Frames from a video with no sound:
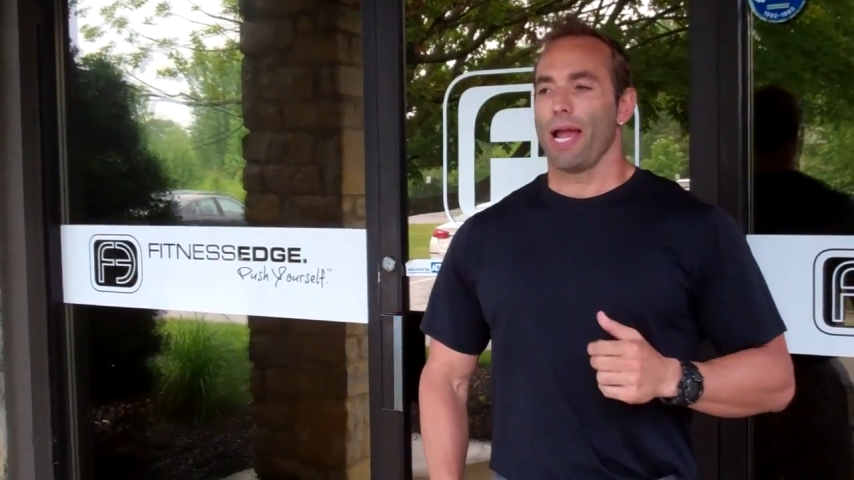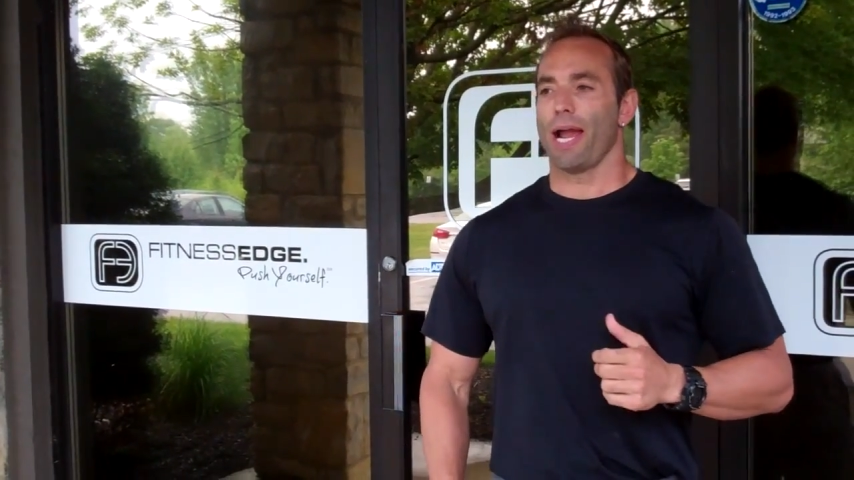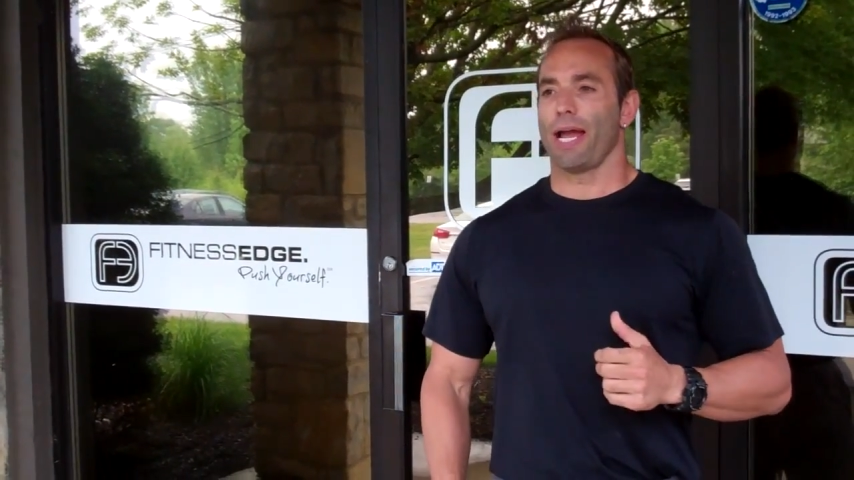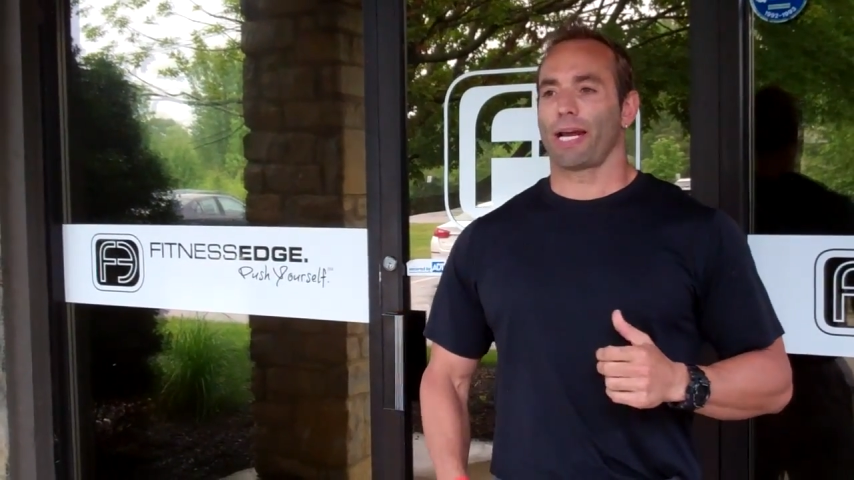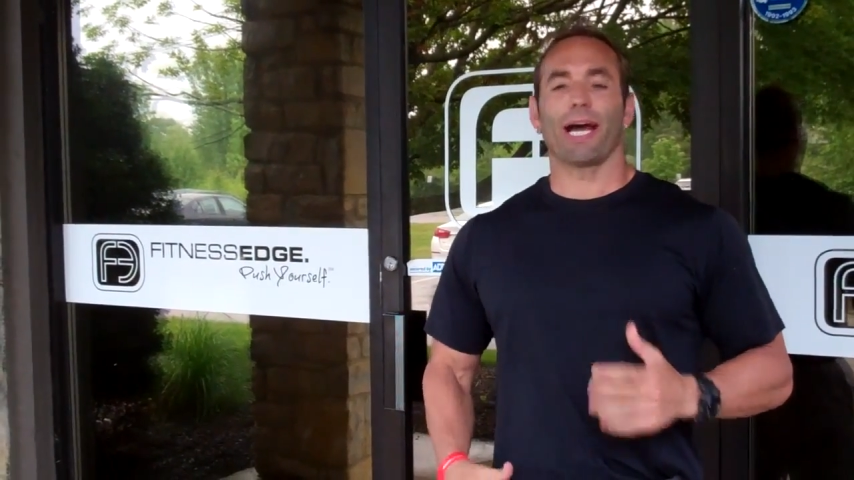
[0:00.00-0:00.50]

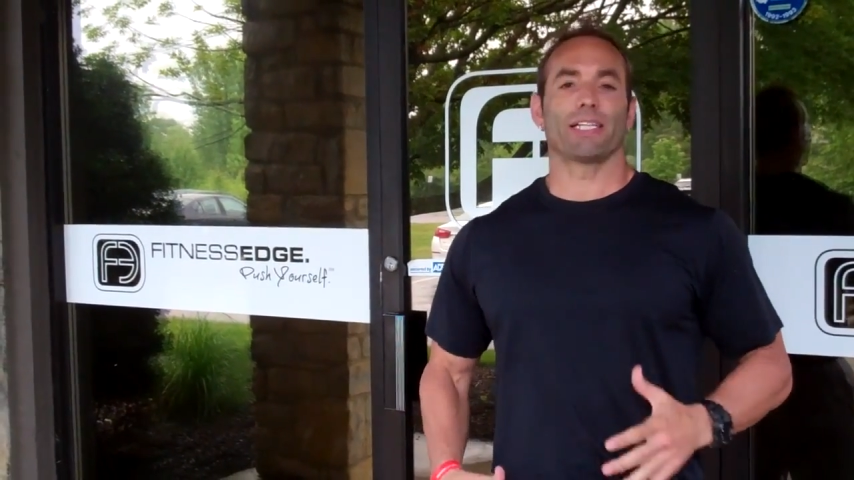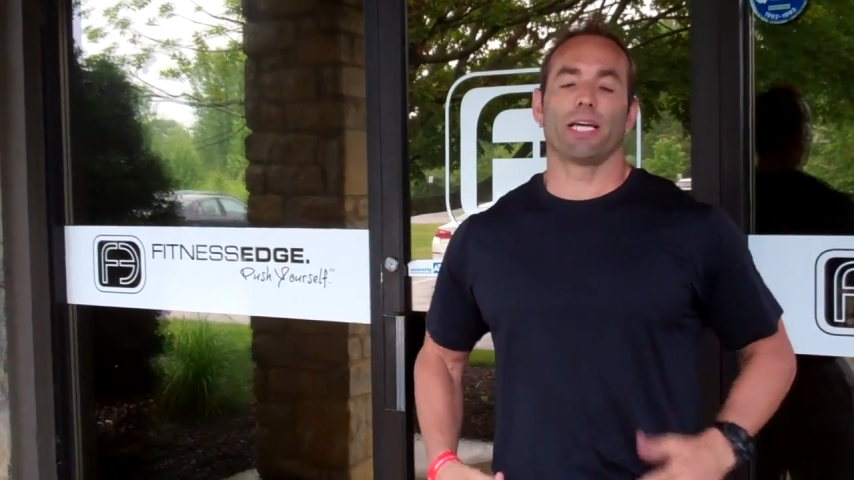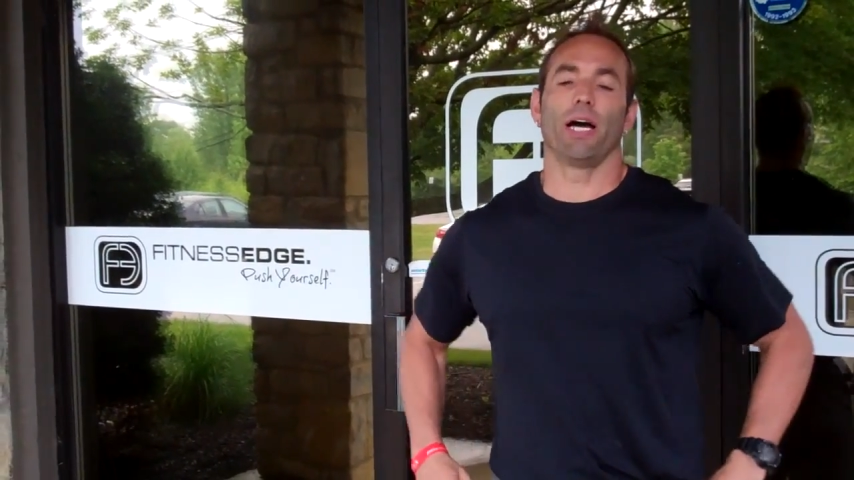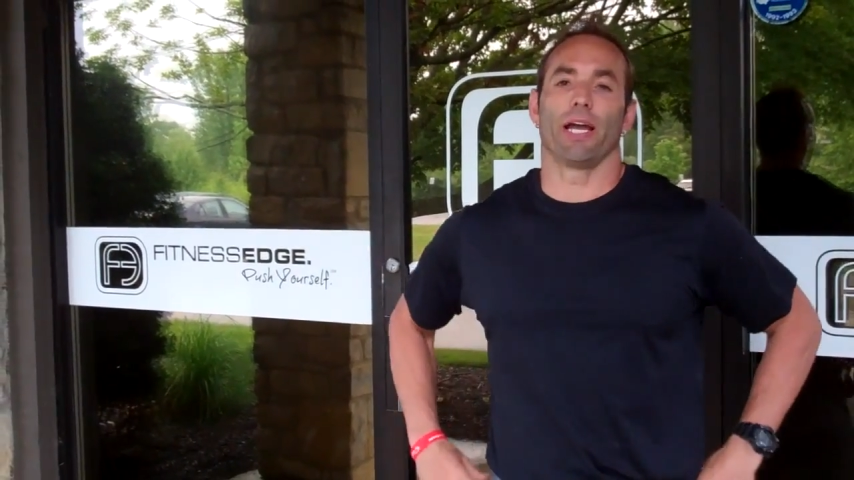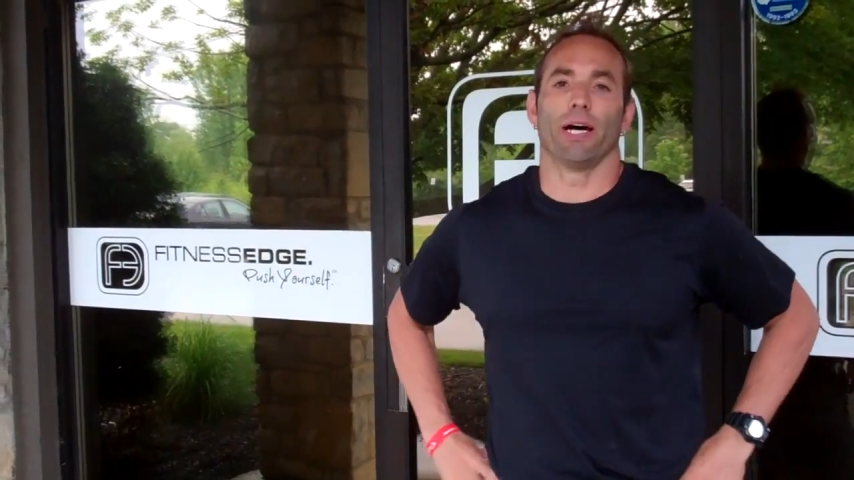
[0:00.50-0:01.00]
and I gotta
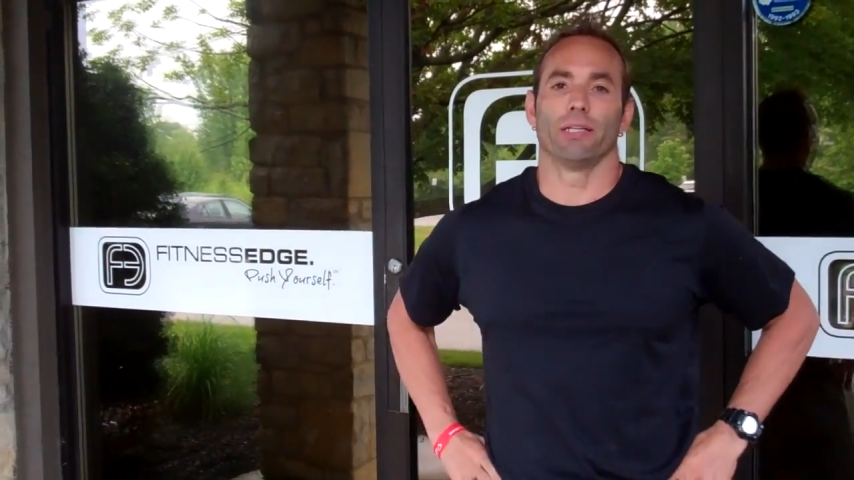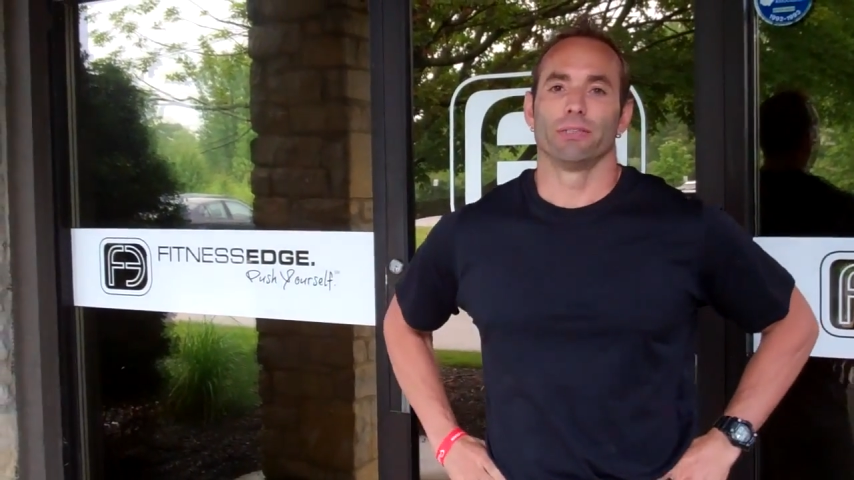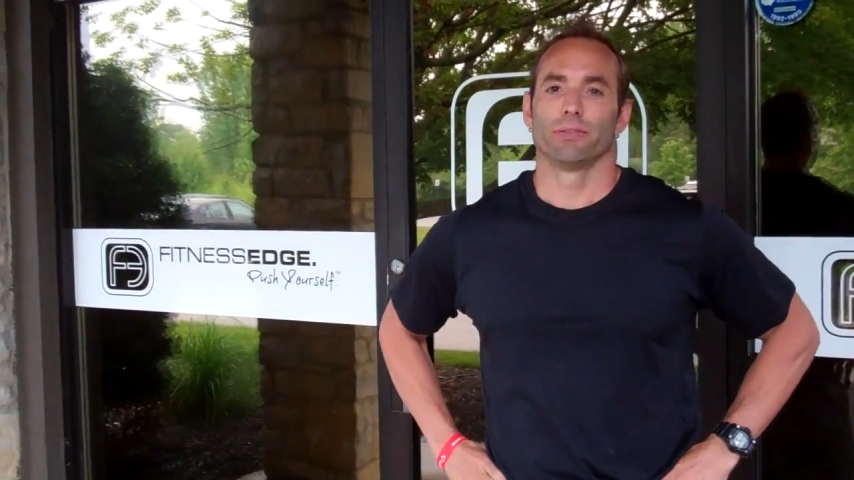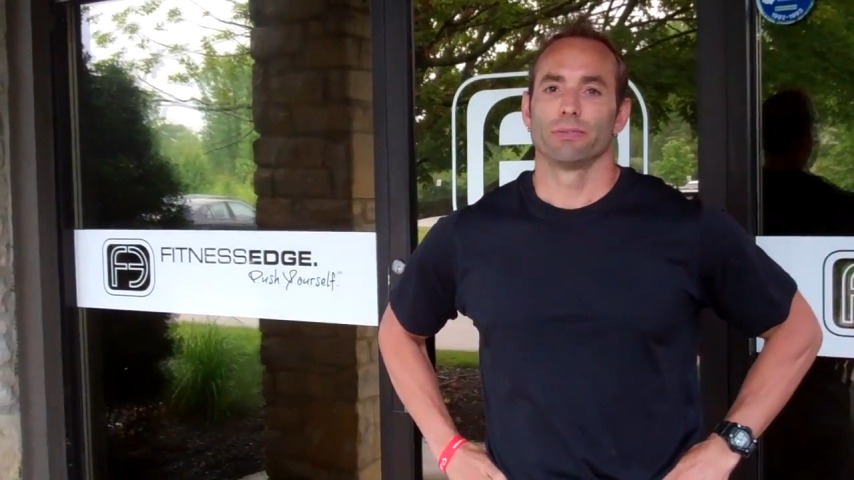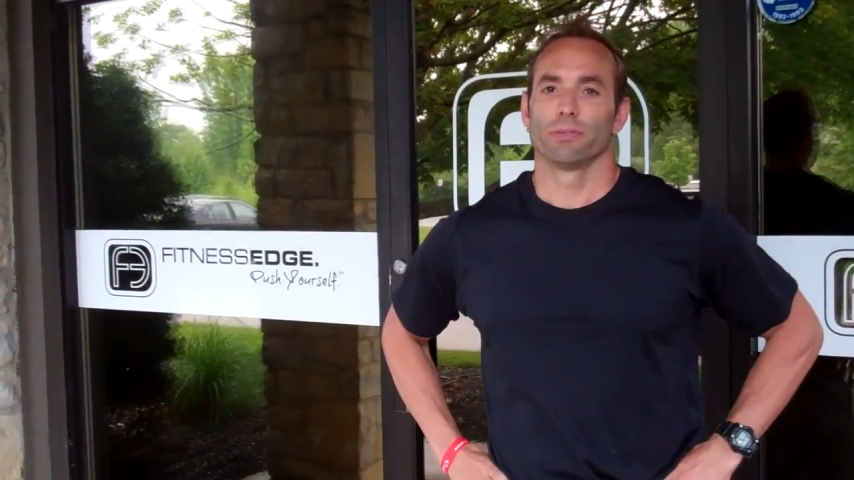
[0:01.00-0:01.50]
tell you,
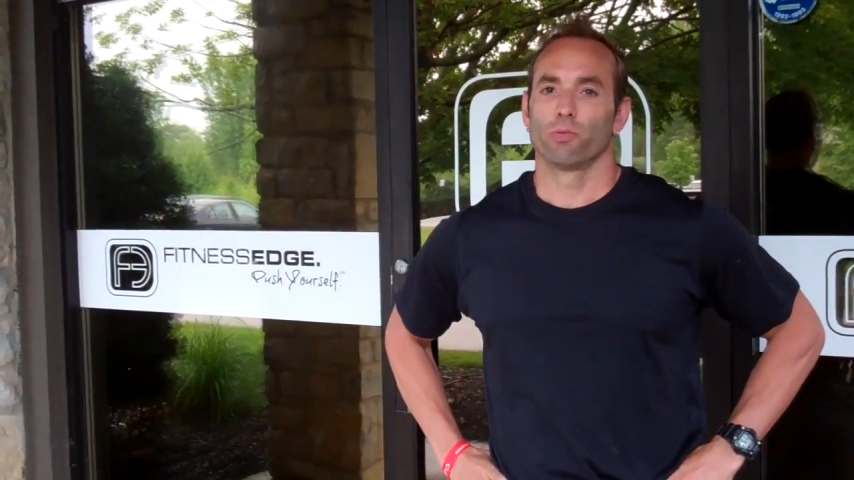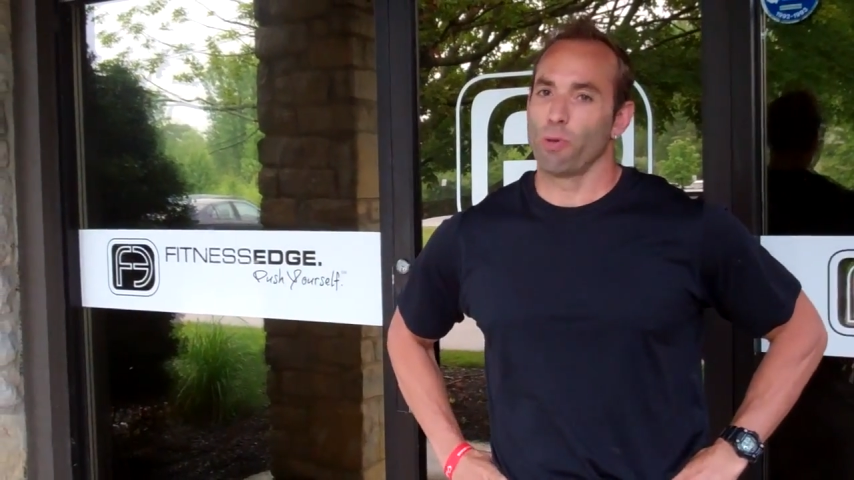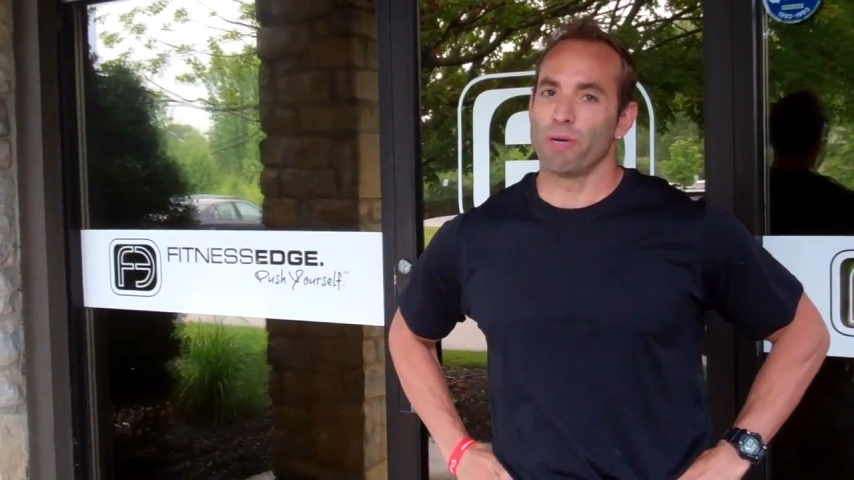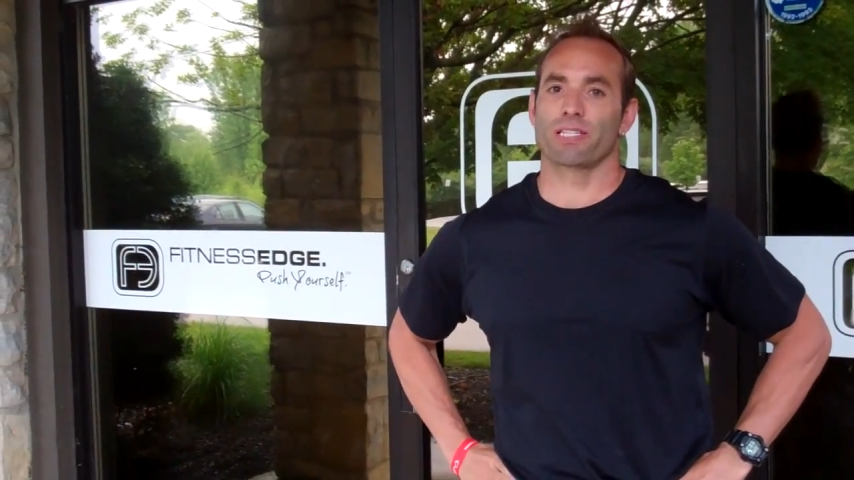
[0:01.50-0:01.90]
we